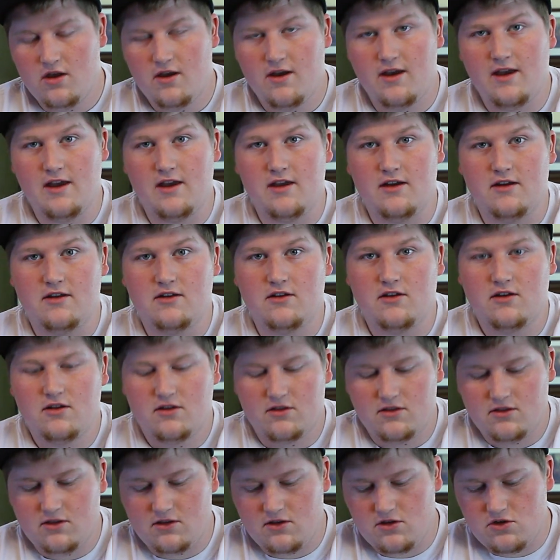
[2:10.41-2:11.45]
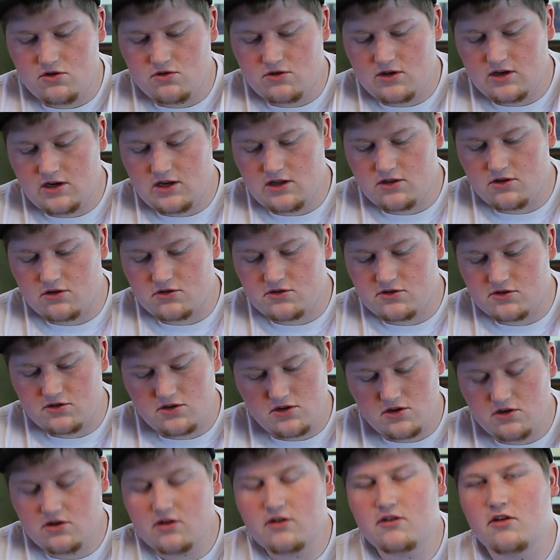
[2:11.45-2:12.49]
And you can either,
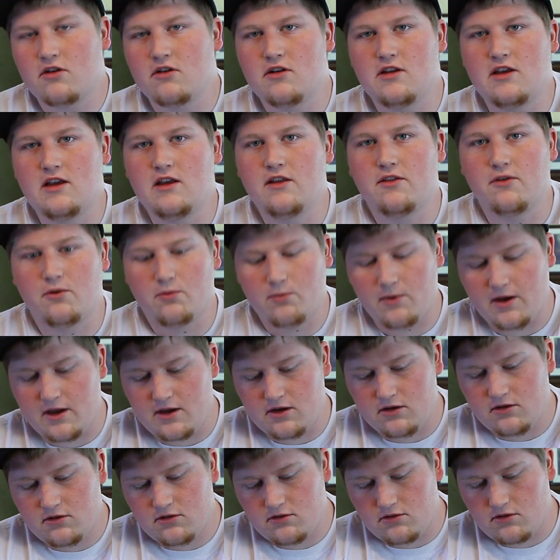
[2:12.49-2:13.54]
you can turn it either way,